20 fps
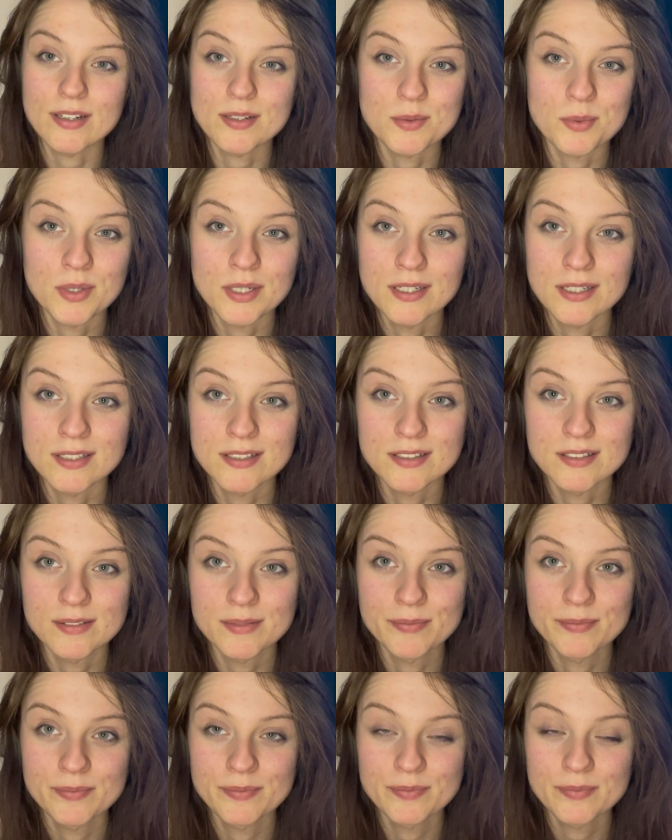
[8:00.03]
is what it is.
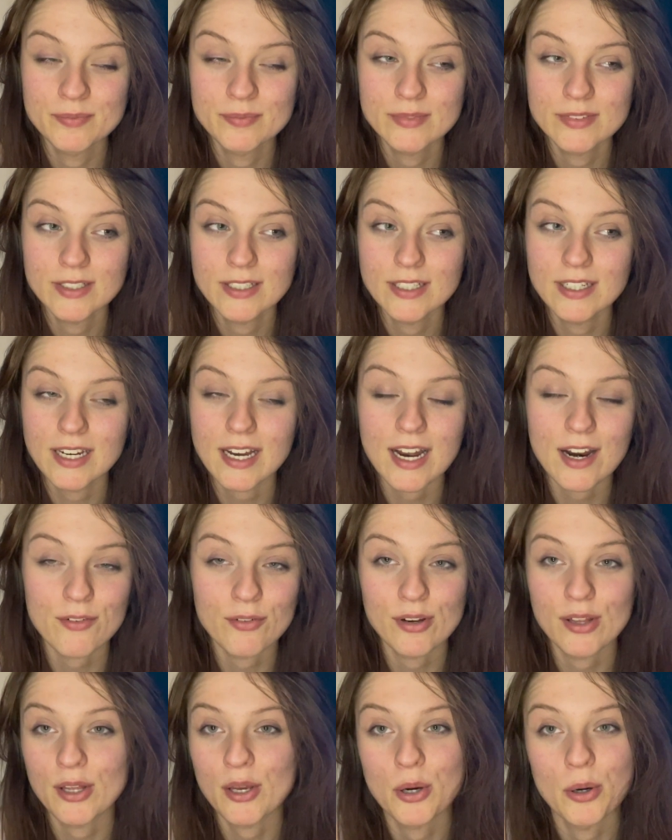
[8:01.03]
And I
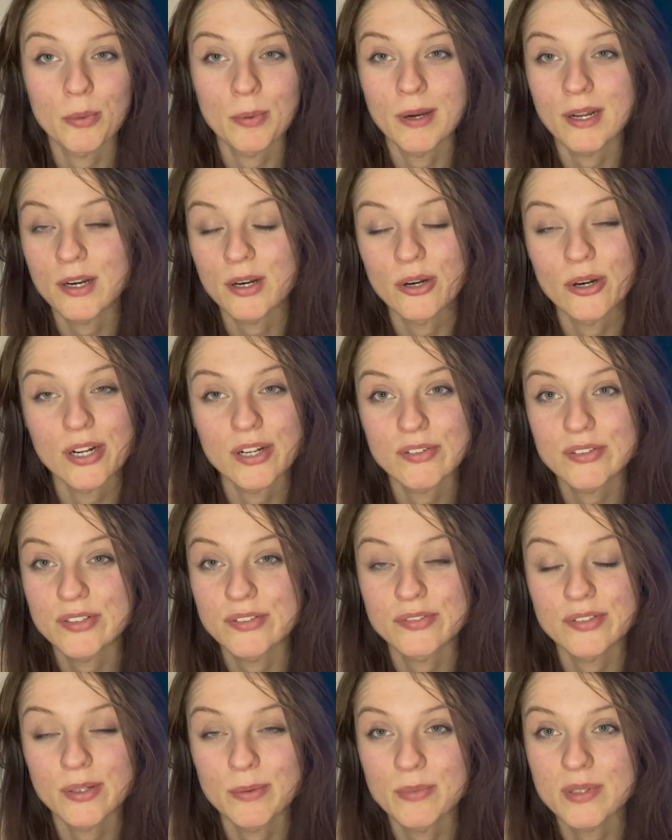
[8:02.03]
really hope I don't have to
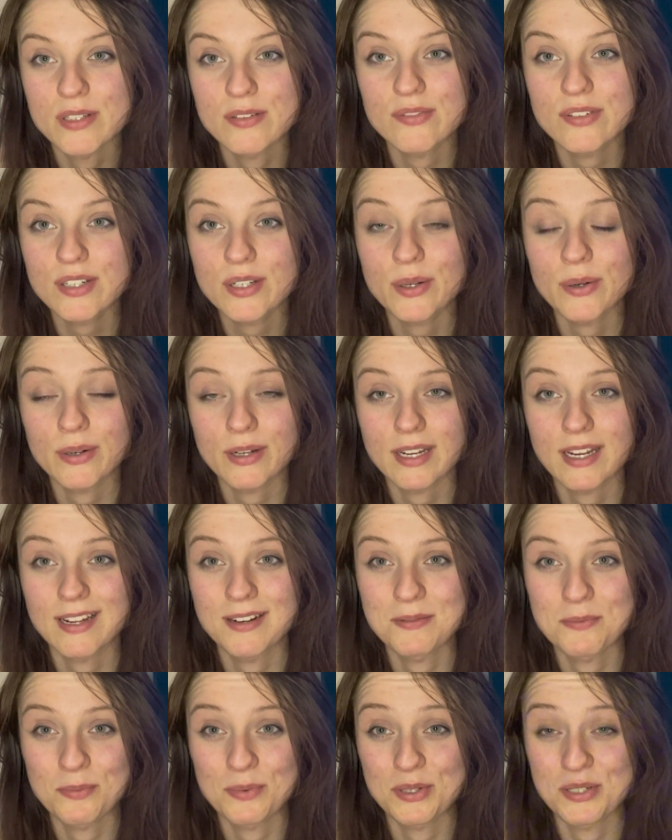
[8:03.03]
film this video
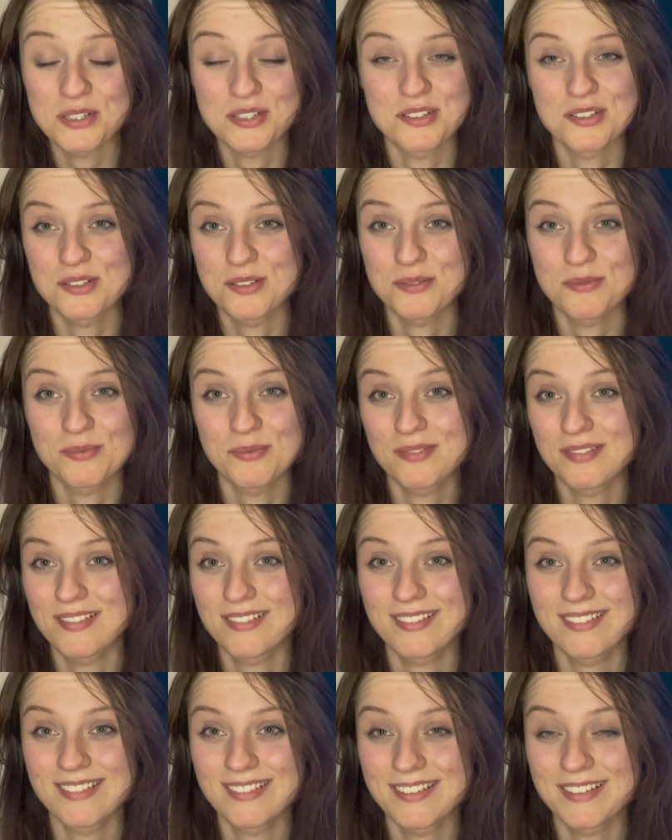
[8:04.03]
again, because
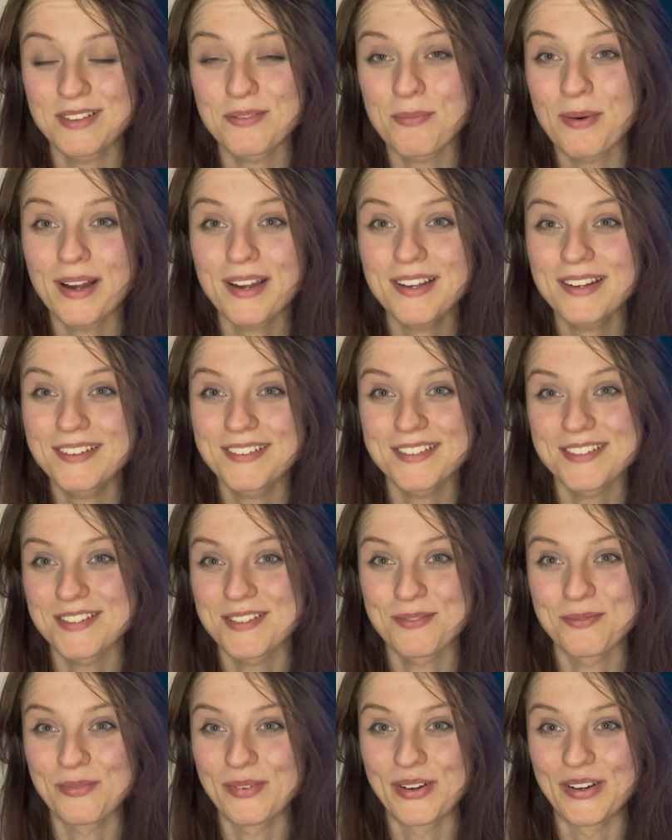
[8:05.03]
the mic
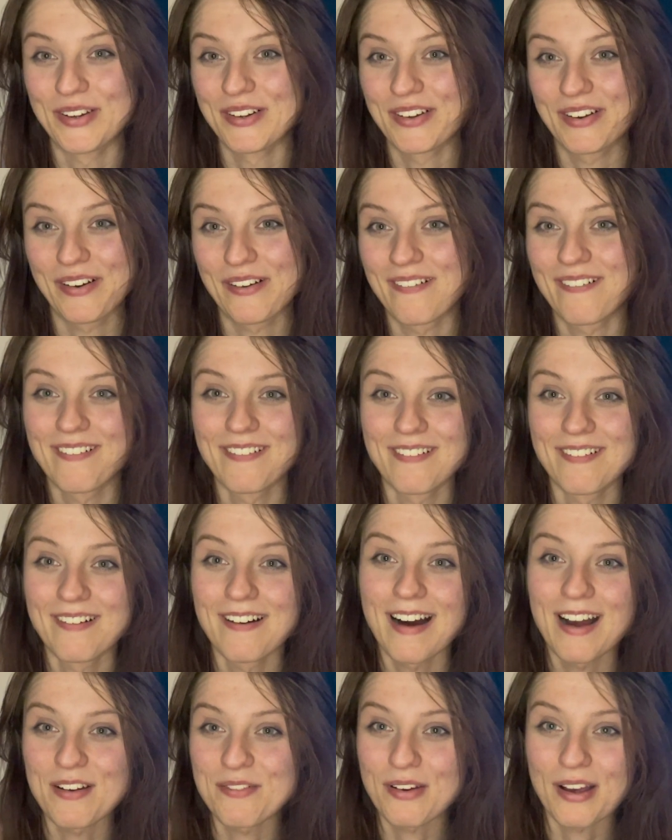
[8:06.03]
doesn't work, or
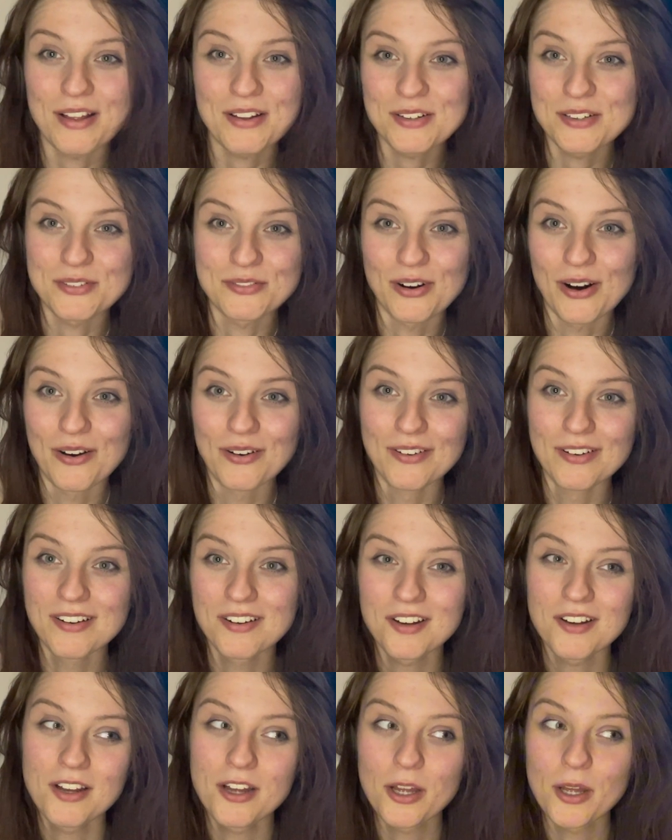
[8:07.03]
I've held it wrong.
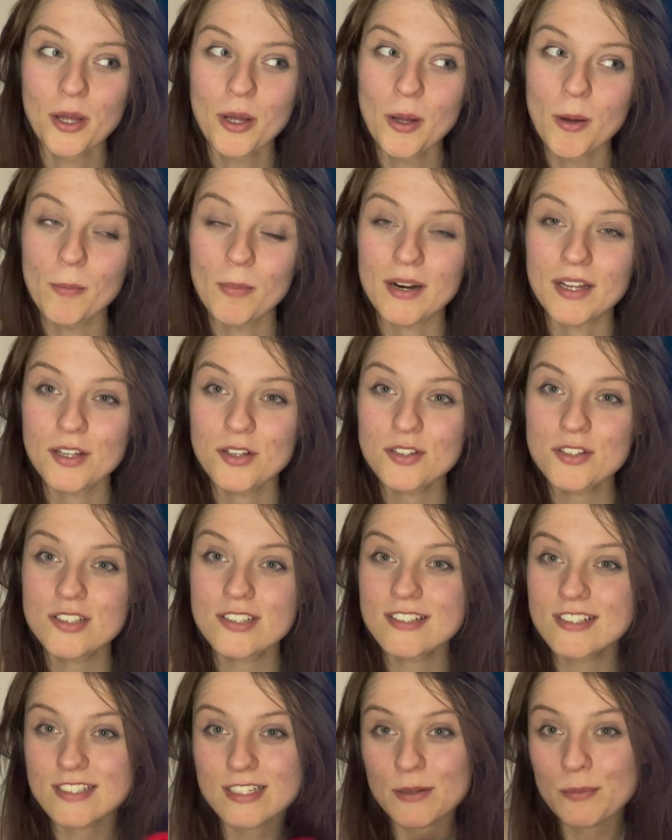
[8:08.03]
But I
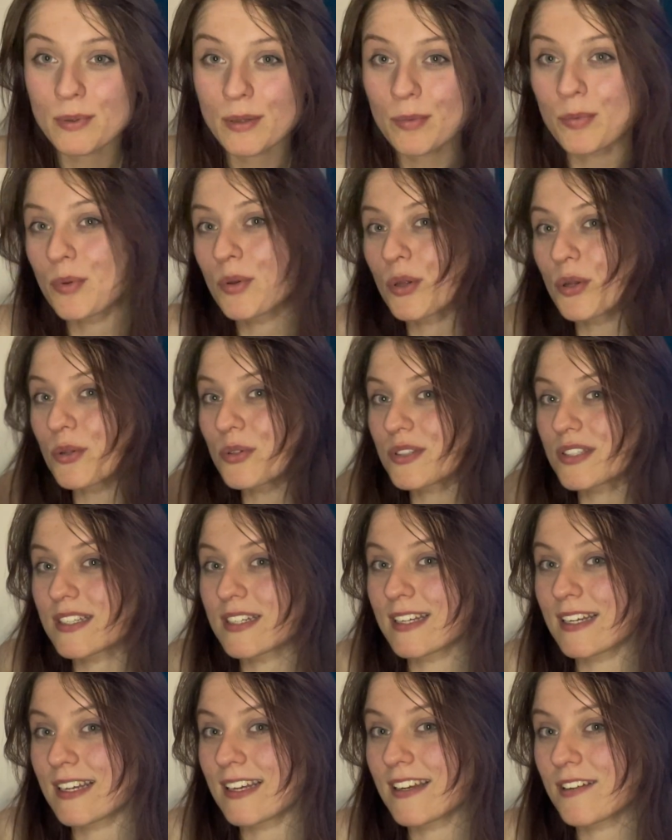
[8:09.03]
usually see people
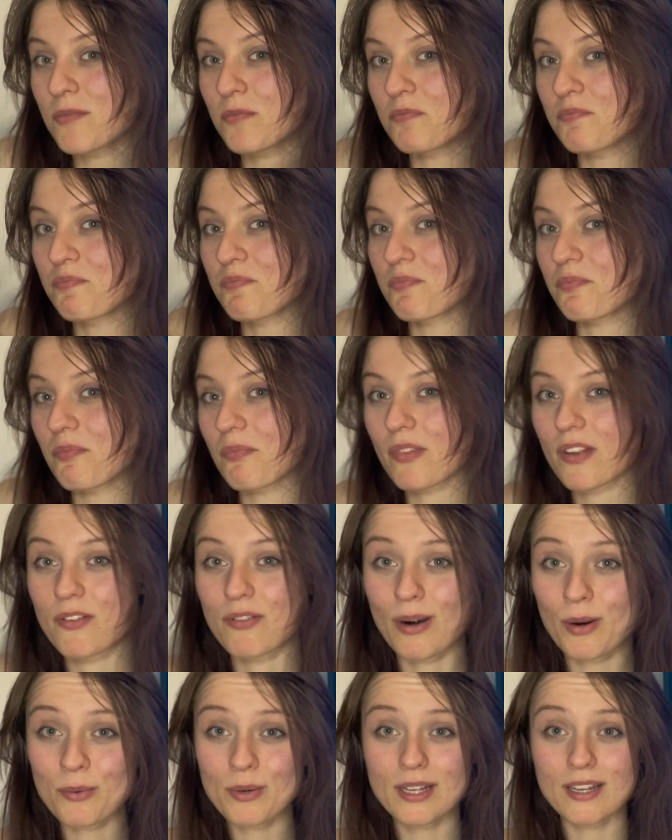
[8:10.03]
holding it here,
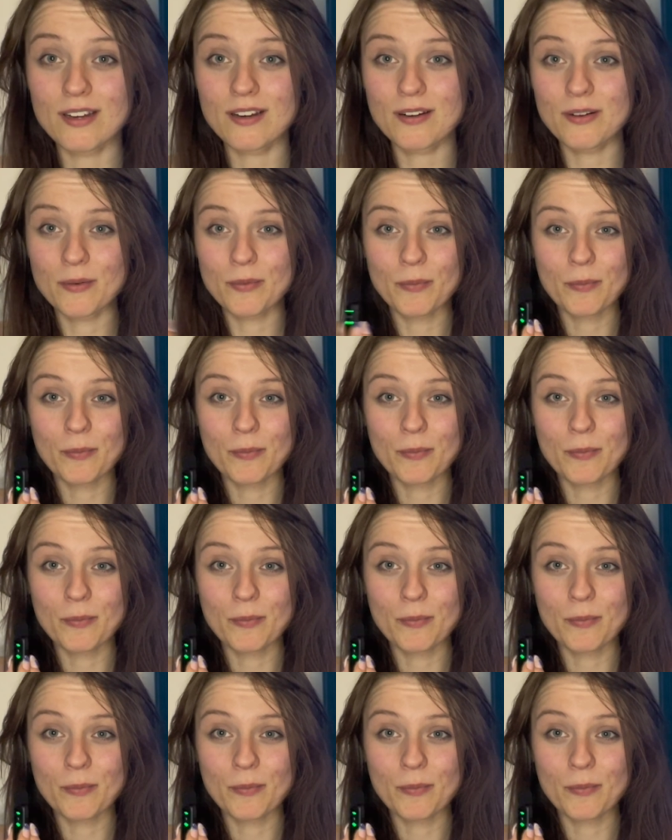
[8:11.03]
around here.